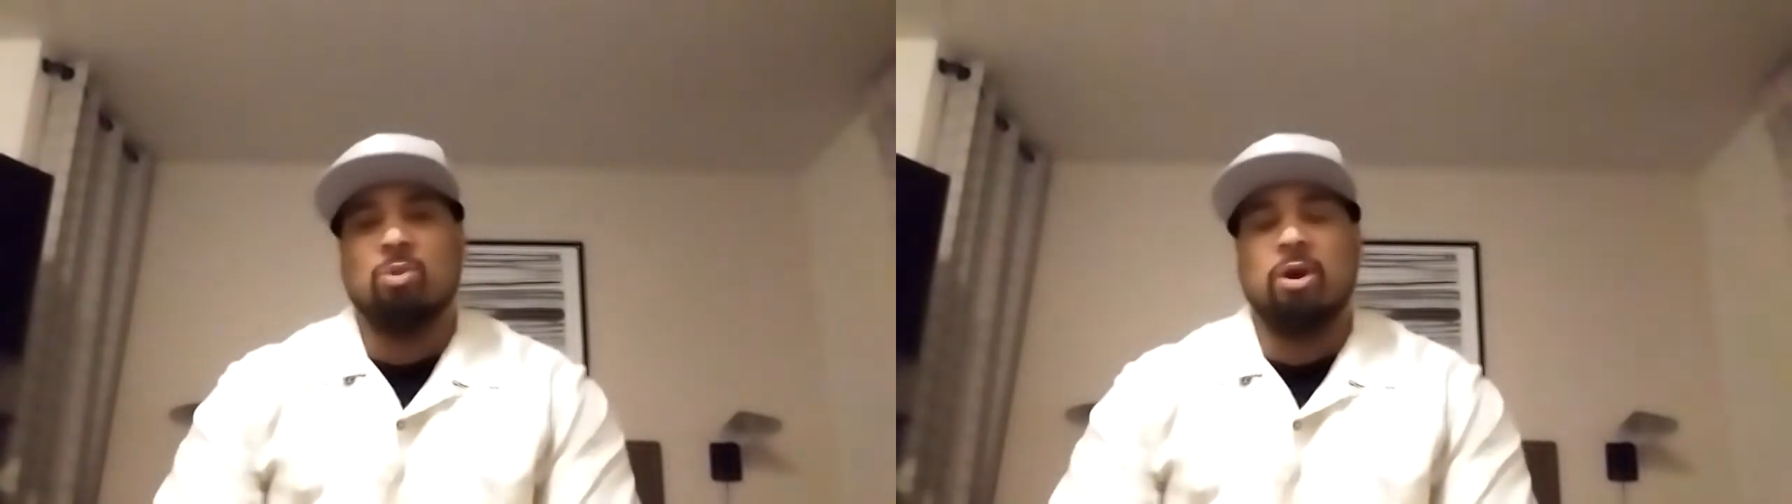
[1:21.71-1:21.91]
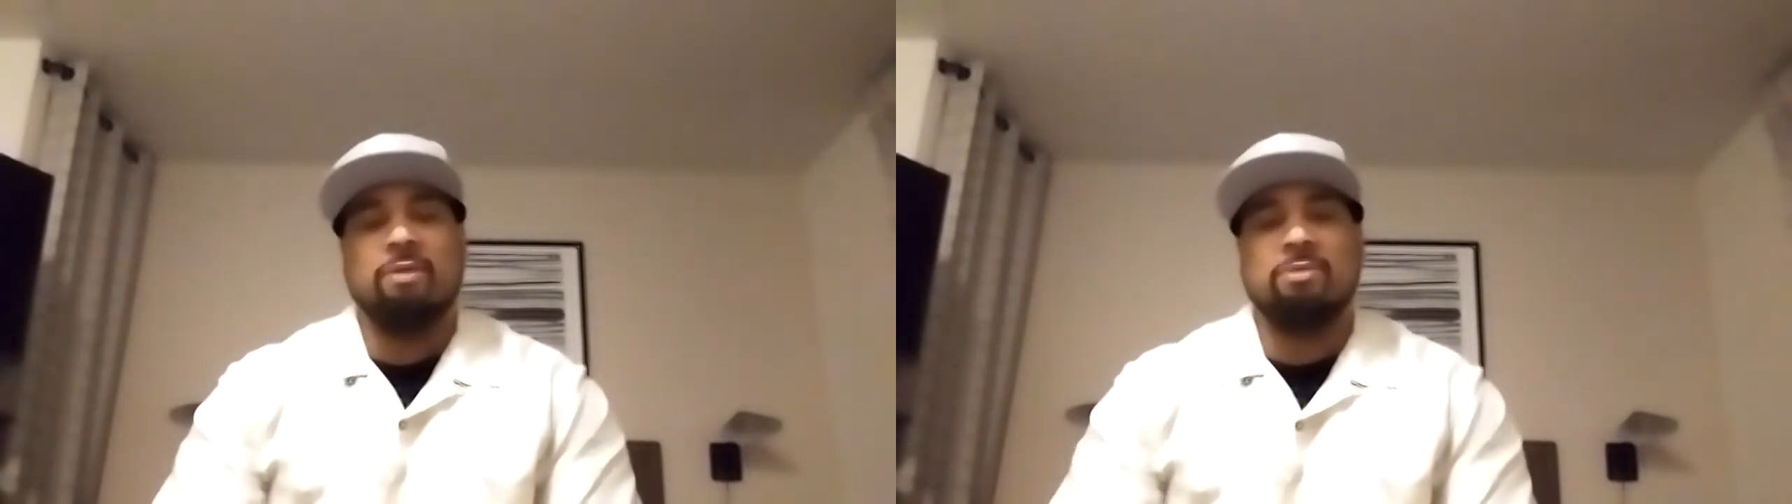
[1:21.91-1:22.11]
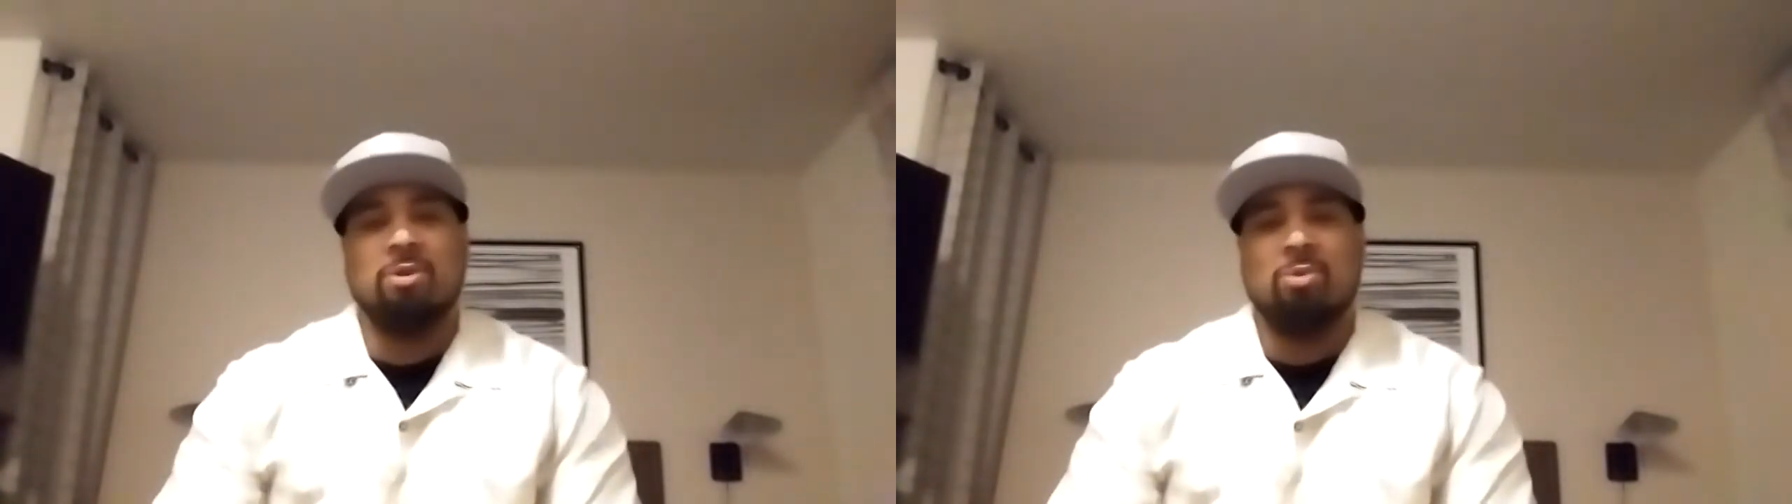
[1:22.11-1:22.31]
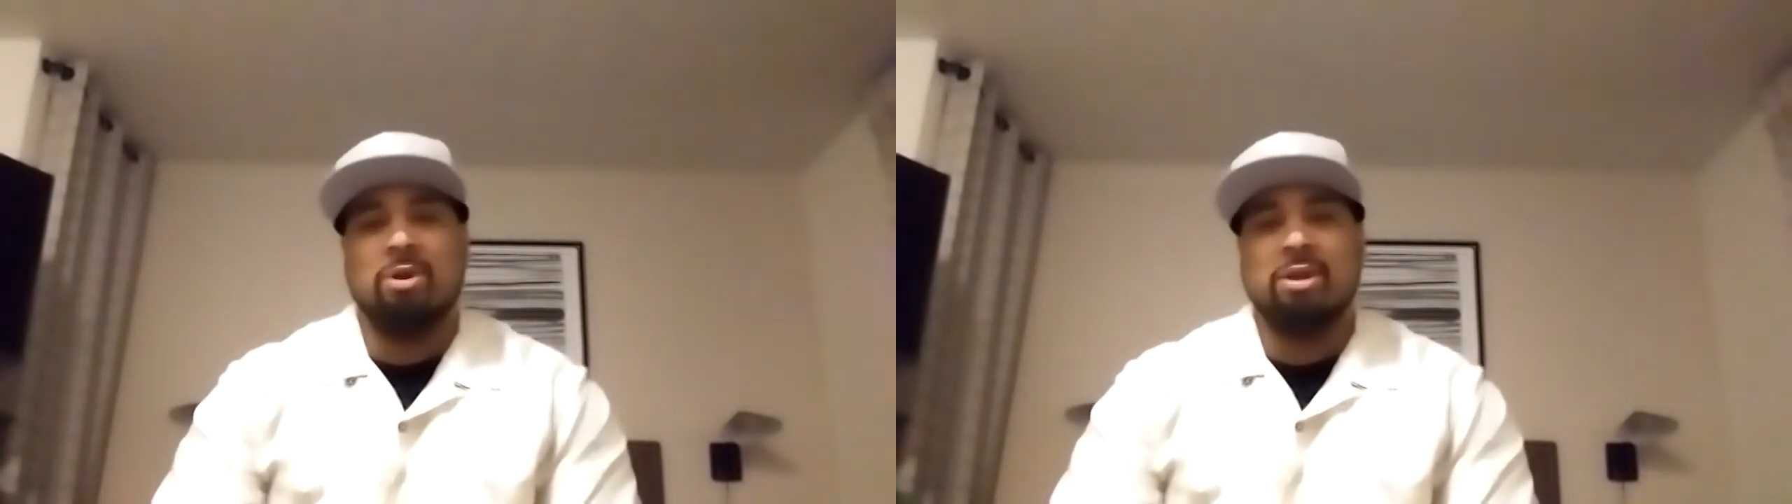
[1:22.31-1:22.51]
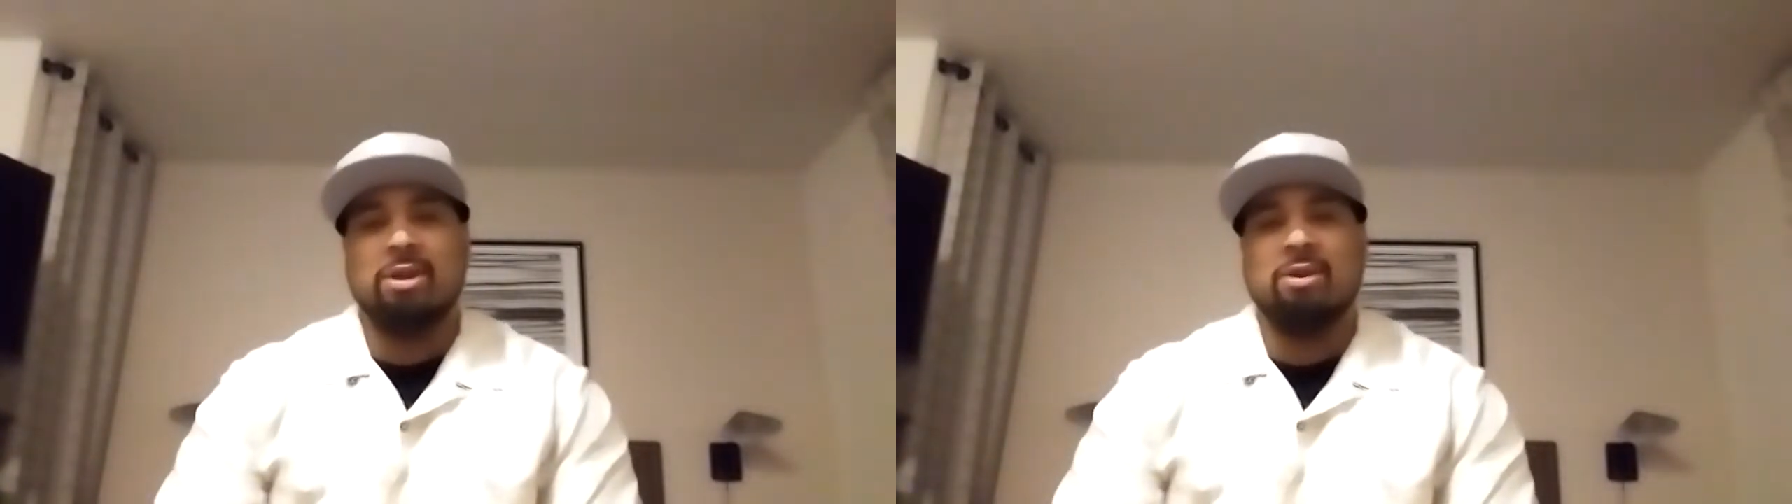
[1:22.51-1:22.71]
away if you don't
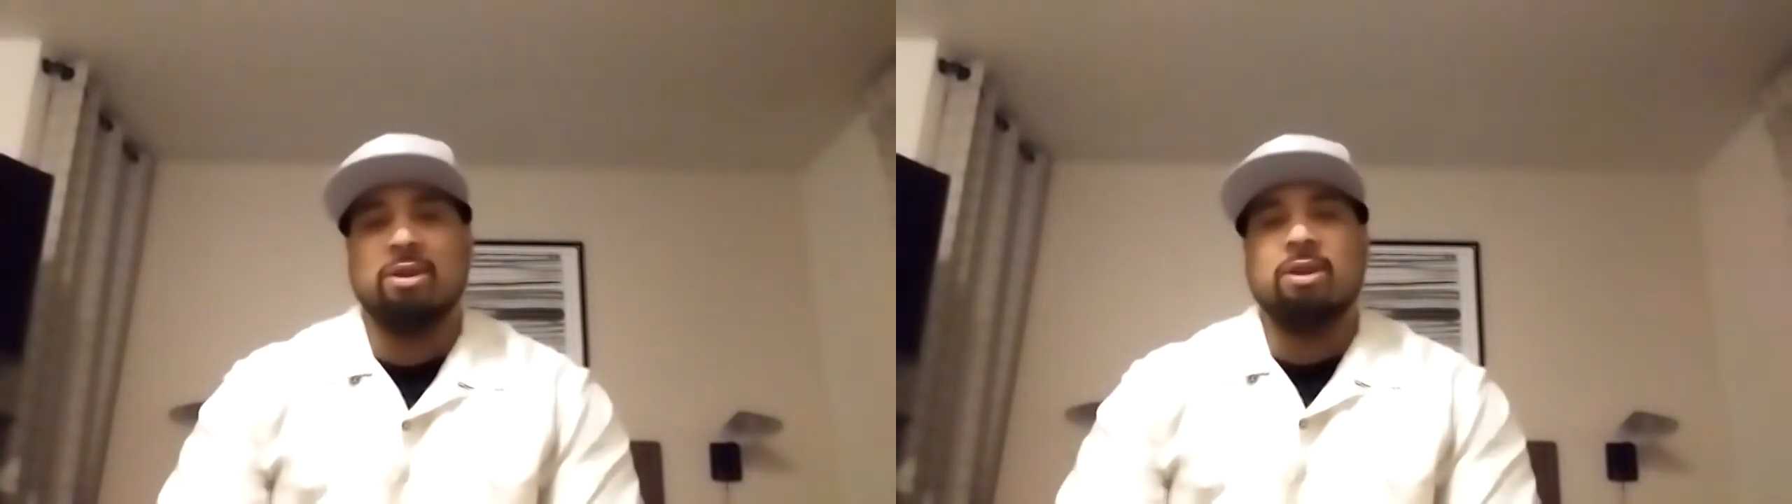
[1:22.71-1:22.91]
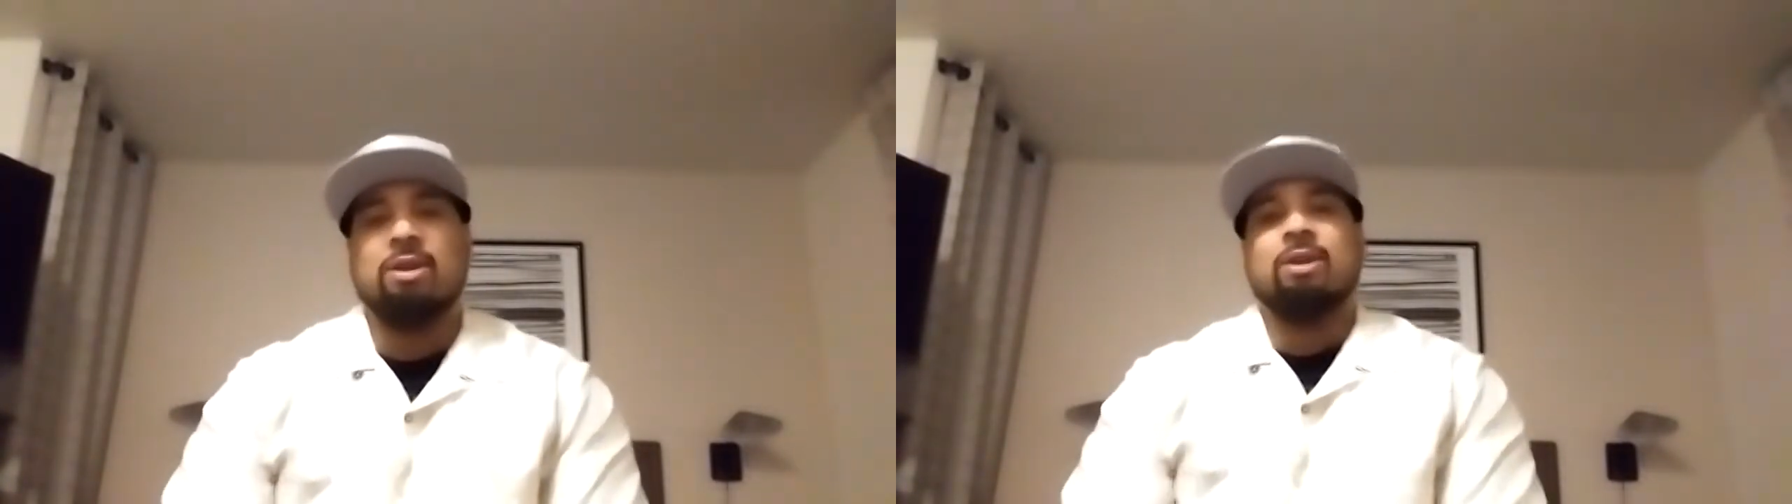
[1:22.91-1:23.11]
want to hear it.